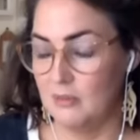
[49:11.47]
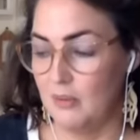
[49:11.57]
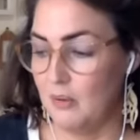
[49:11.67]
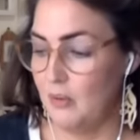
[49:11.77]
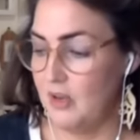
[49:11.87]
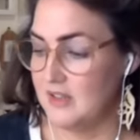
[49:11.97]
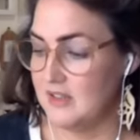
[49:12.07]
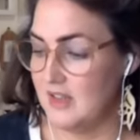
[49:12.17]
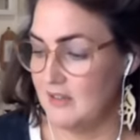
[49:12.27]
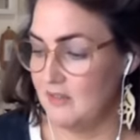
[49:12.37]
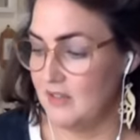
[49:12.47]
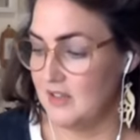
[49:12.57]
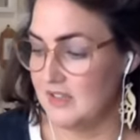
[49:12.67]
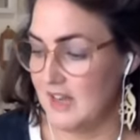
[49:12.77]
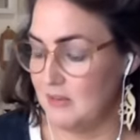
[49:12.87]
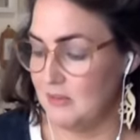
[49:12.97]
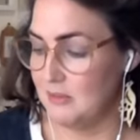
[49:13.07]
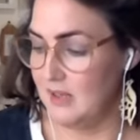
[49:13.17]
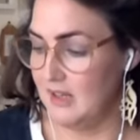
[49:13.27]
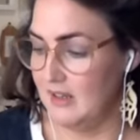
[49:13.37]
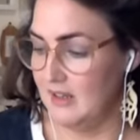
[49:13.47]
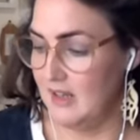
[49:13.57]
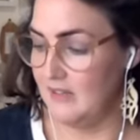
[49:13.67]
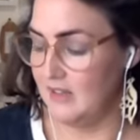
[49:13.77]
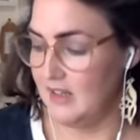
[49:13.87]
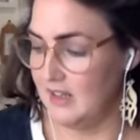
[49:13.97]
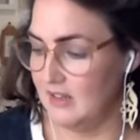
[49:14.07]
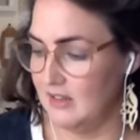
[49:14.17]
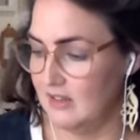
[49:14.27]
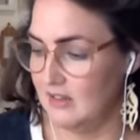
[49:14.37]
my words they've escaped me having